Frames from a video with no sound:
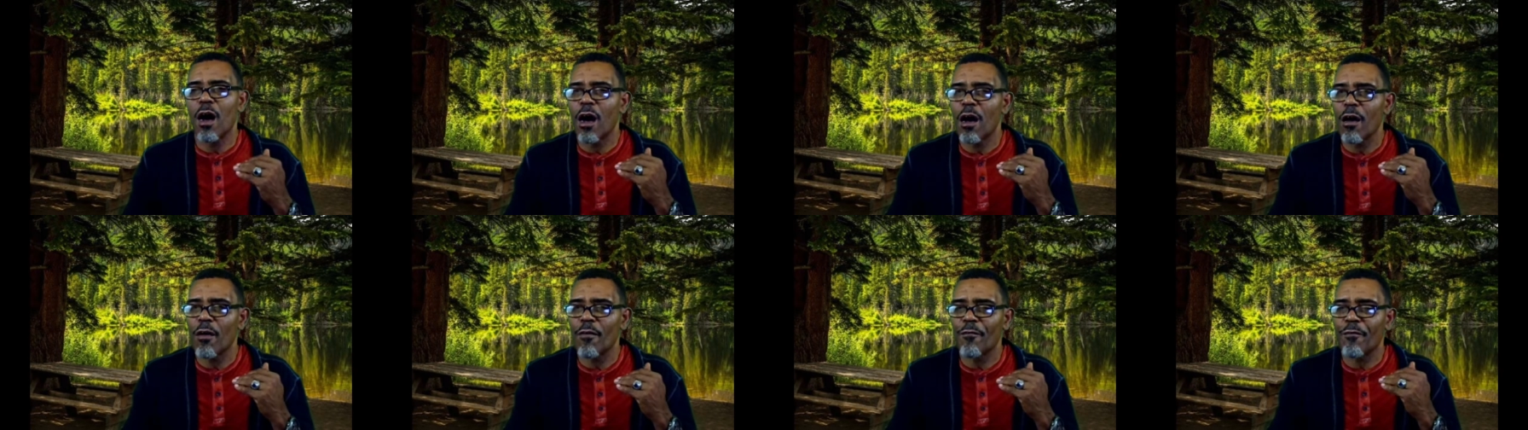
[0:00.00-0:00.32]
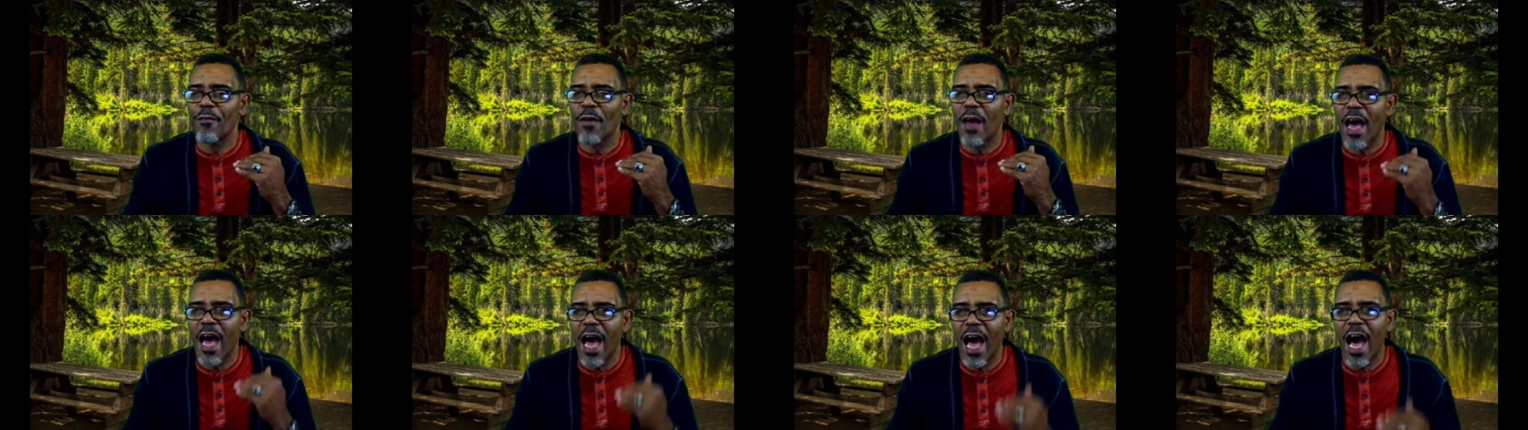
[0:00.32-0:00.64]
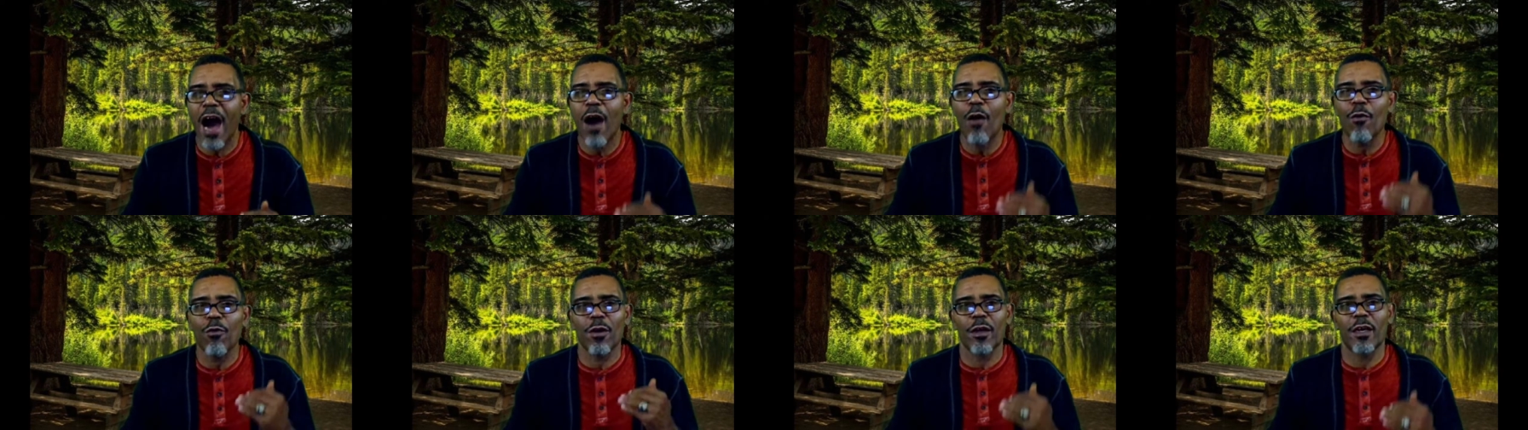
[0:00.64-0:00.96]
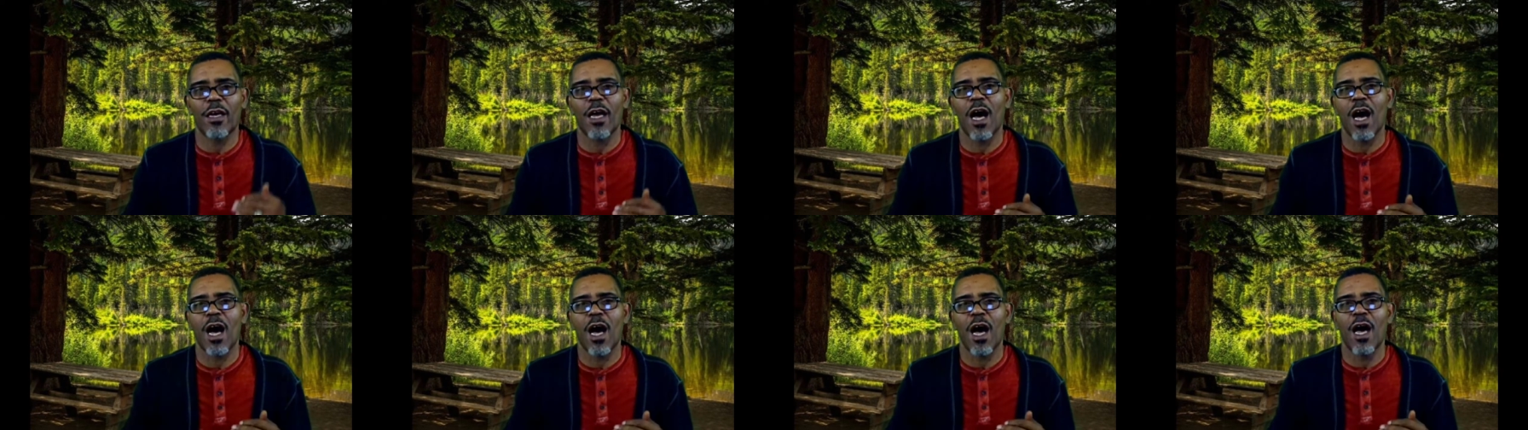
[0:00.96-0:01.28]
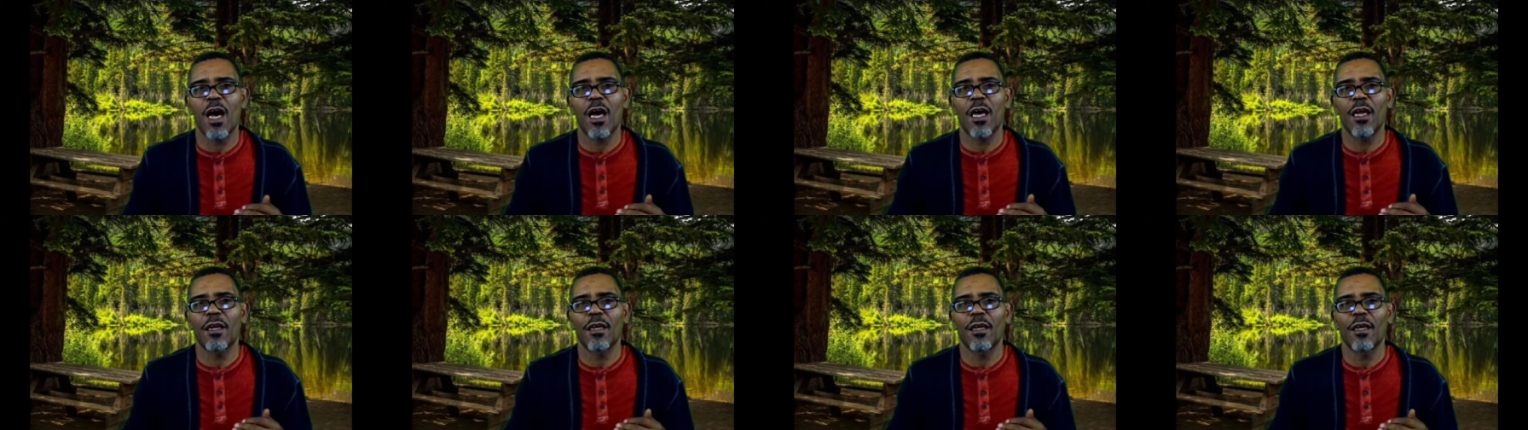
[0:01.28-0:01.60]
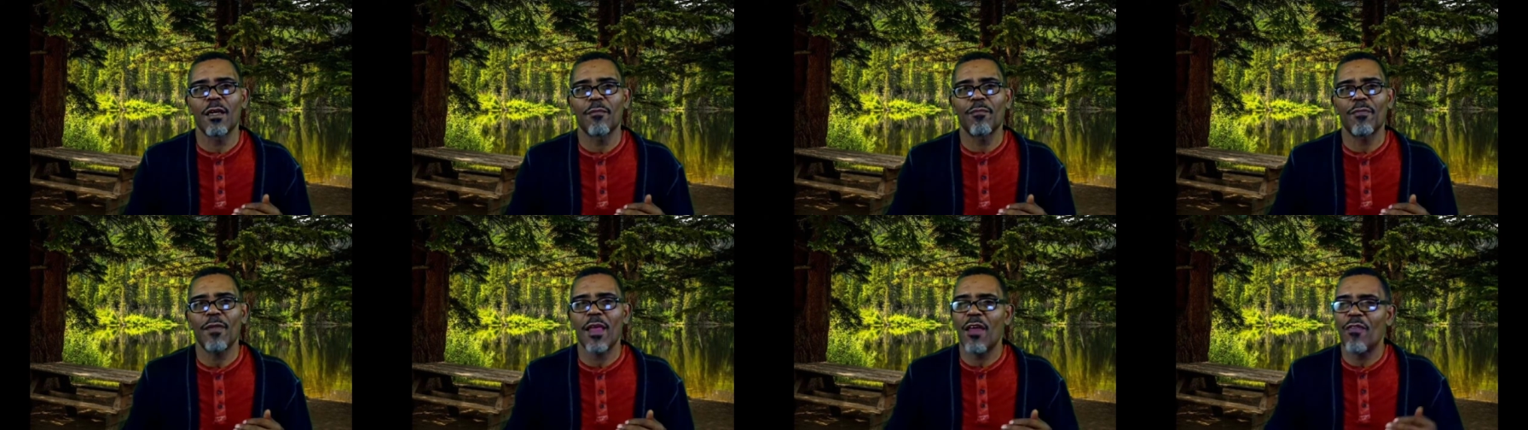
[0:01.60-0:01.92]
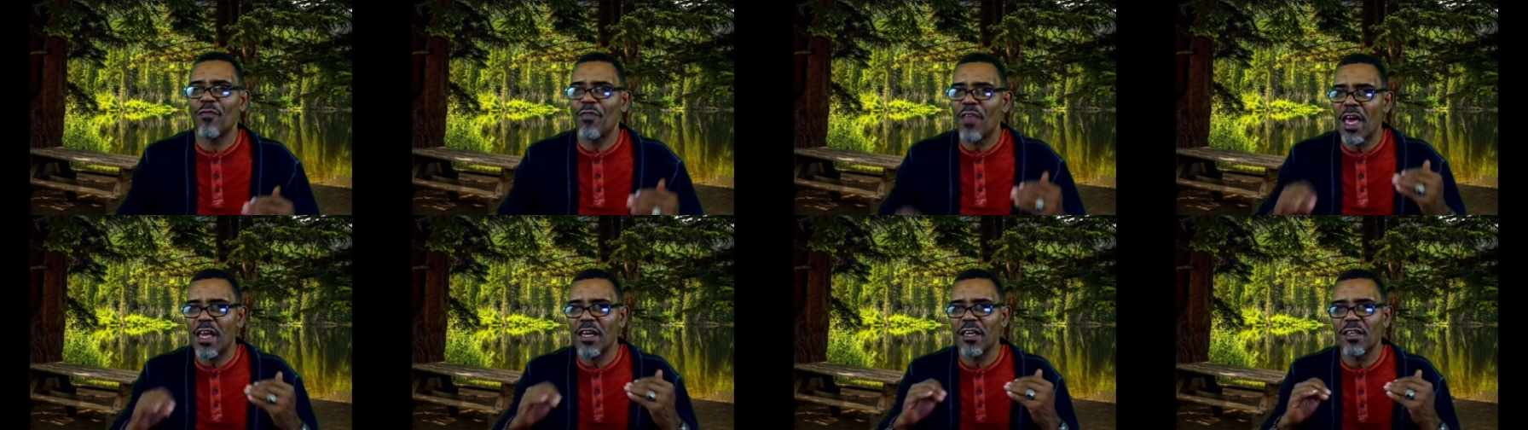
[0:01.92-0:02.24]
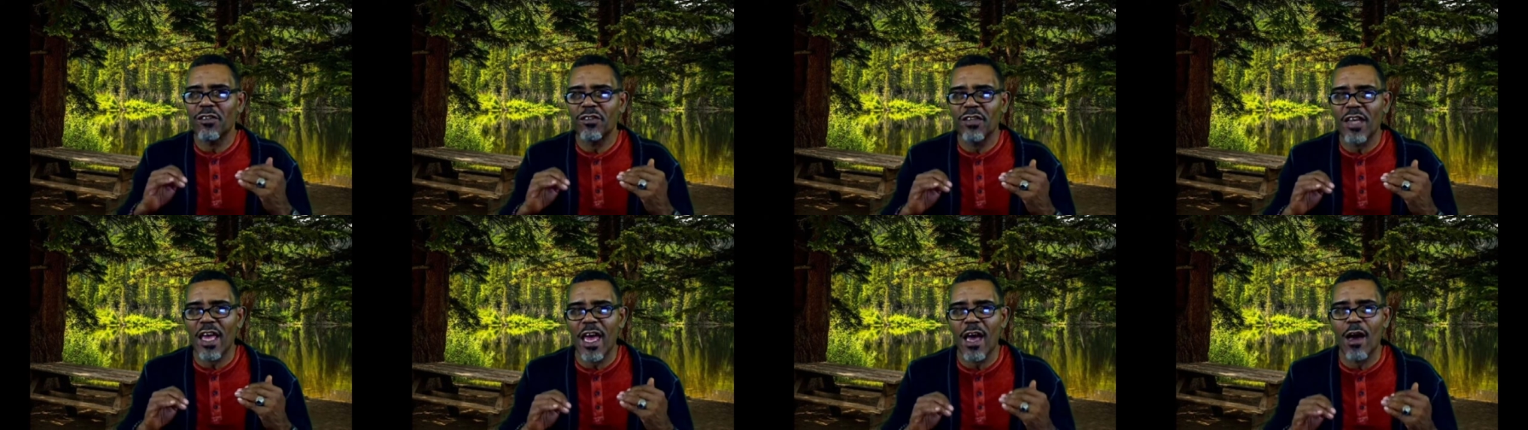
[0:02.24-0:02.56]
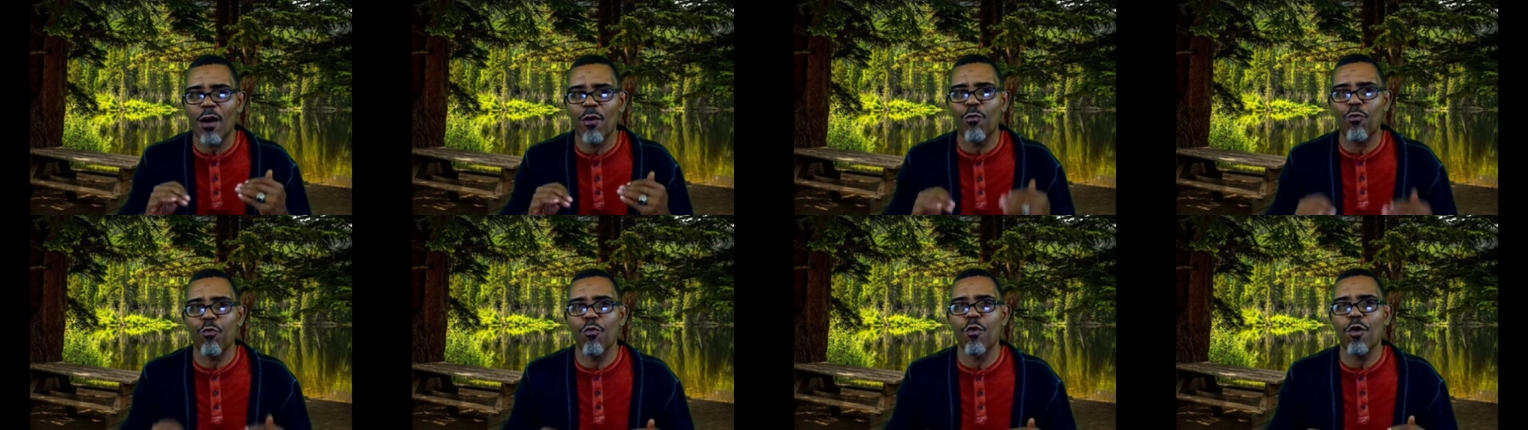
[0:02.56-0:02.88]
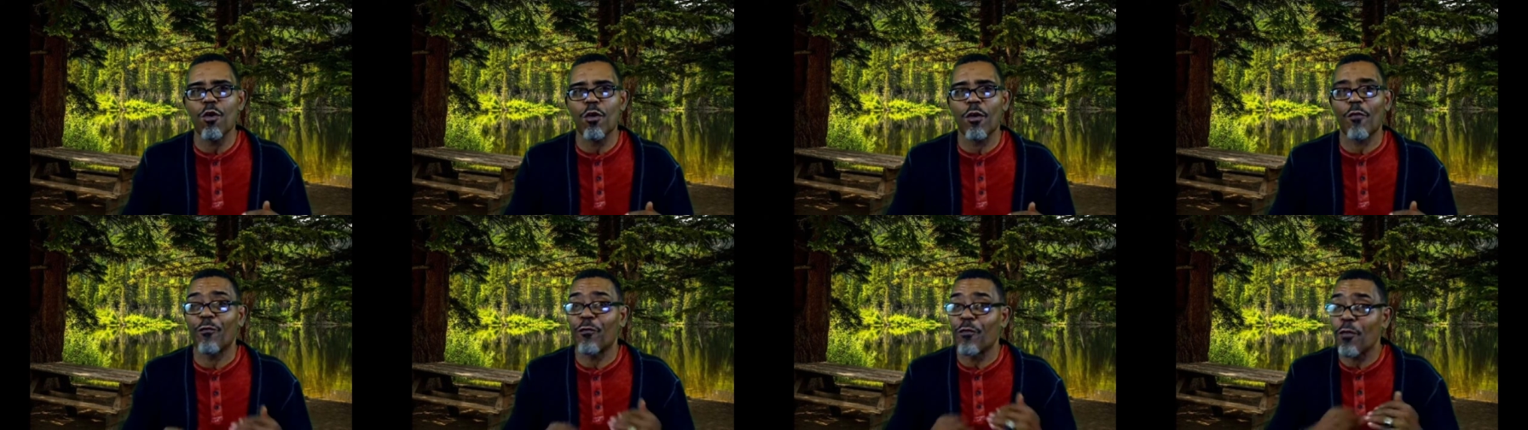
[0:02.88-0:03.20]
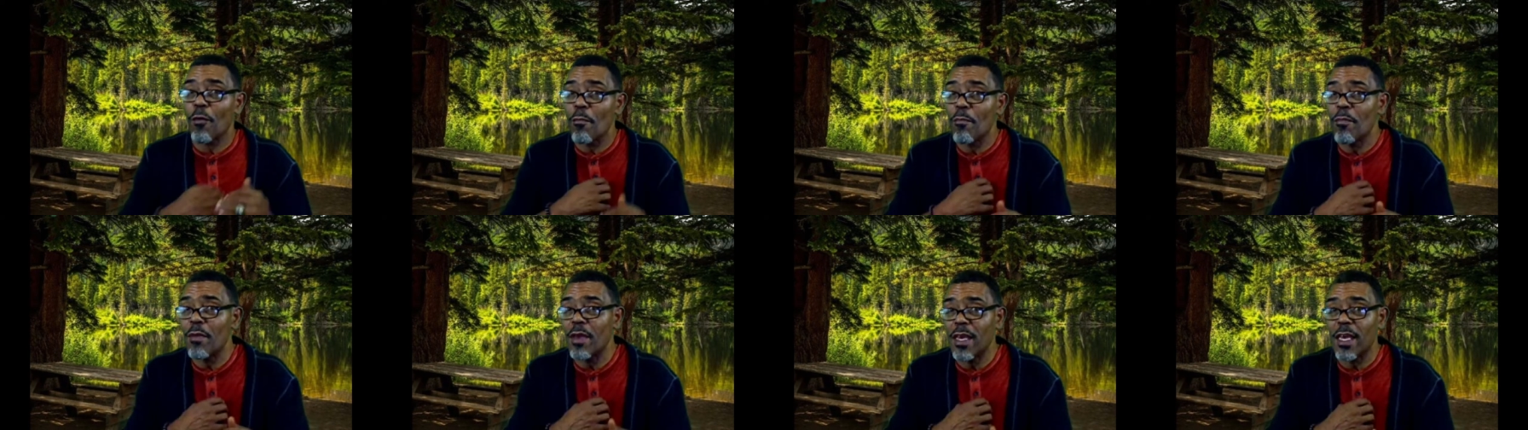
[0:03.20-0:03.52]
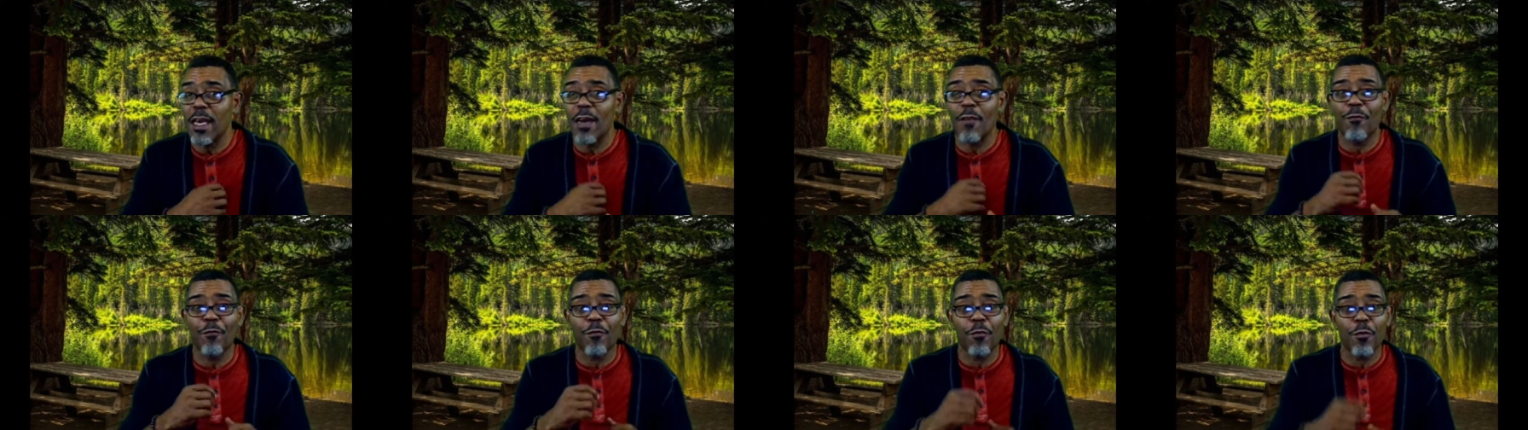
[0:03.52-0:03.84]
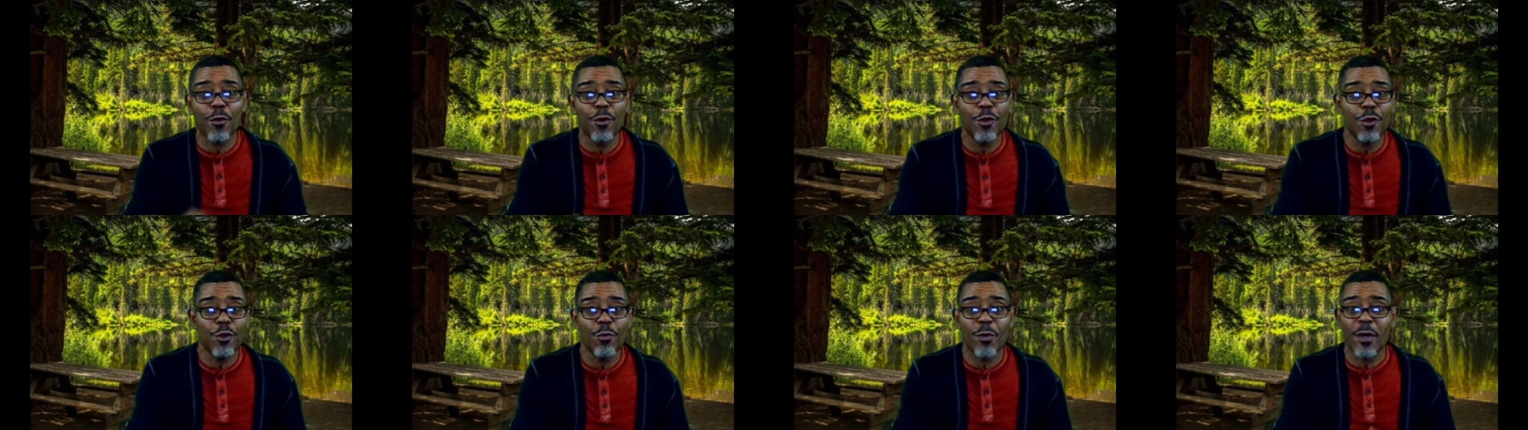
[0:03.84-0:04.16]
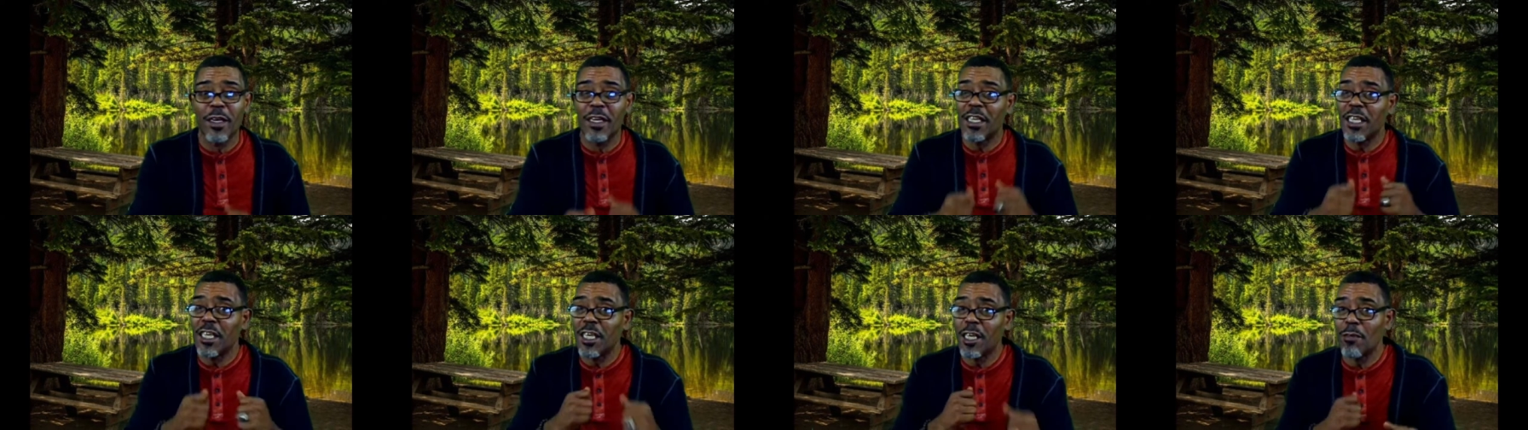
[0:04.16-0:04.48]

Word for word: of our God and that is at work for me and for you and